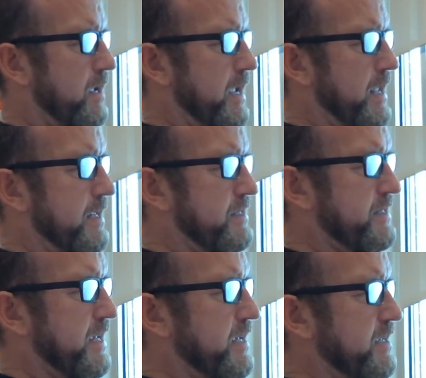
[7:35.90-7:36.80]
and it
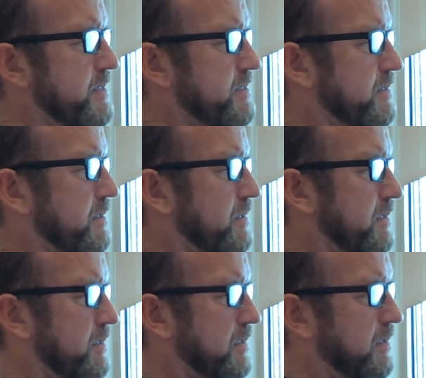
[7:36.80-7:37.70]
says,
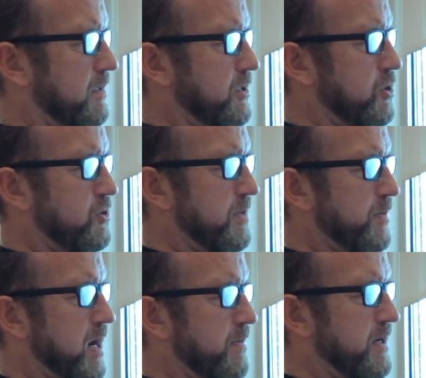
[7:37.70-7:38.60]
use the
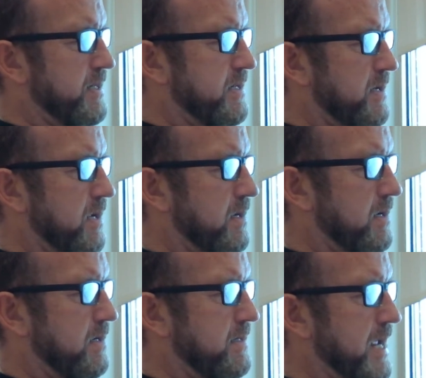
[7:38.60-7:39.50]
property
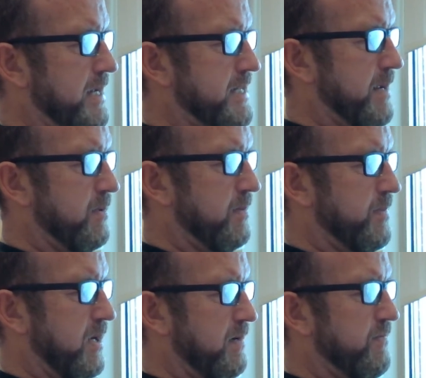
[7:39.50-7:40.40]
data table
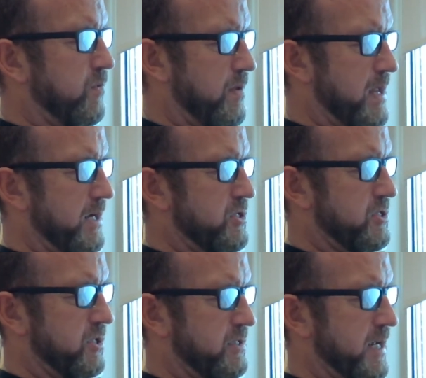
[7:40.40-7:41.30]
above, the one that I
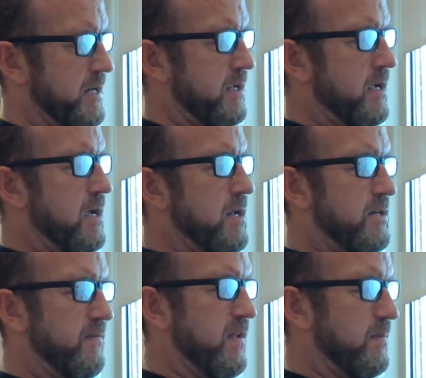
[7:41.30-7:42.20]
just looked at,
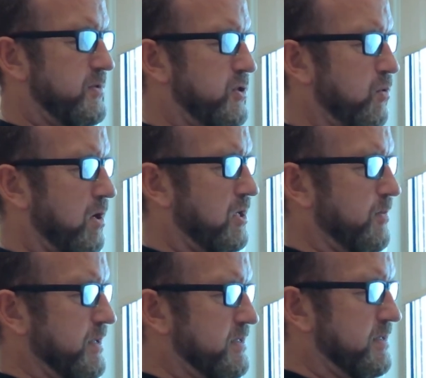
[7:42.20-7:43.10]
to develop 2
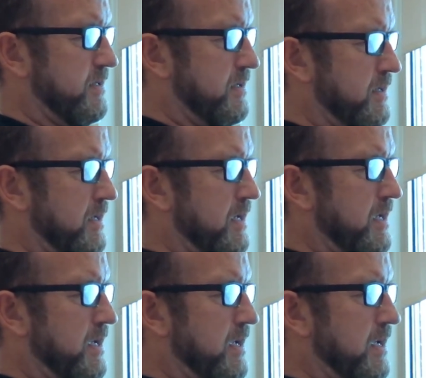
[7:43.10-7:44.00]
arguments.
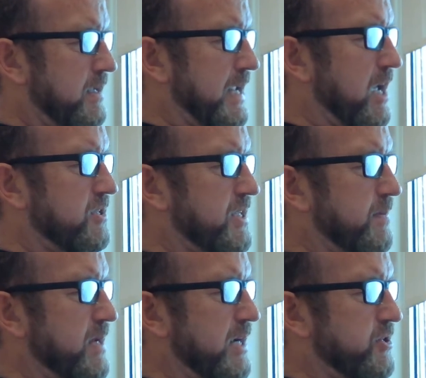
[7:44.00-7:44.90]
Calcium
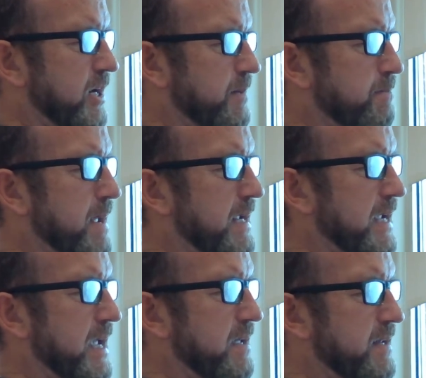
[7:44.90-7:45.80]
nitrate.
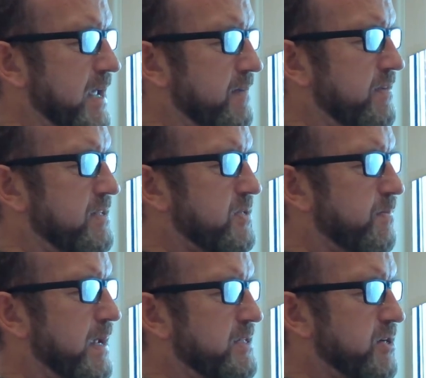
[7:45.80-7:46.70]
Make an
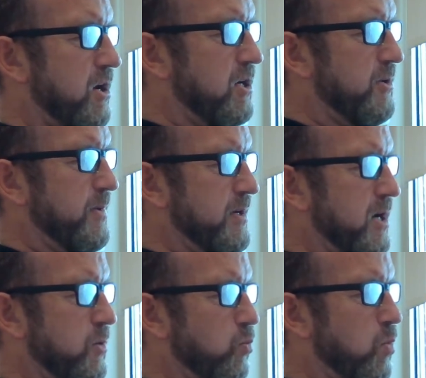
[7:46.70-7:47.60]
evidence-based argument
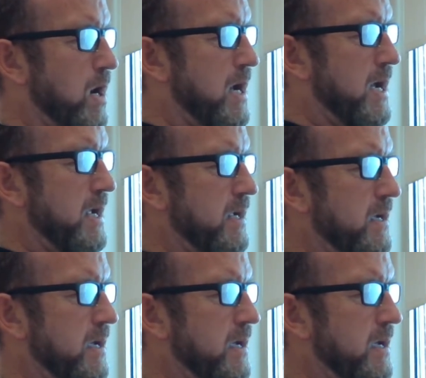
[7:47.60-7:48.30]
on why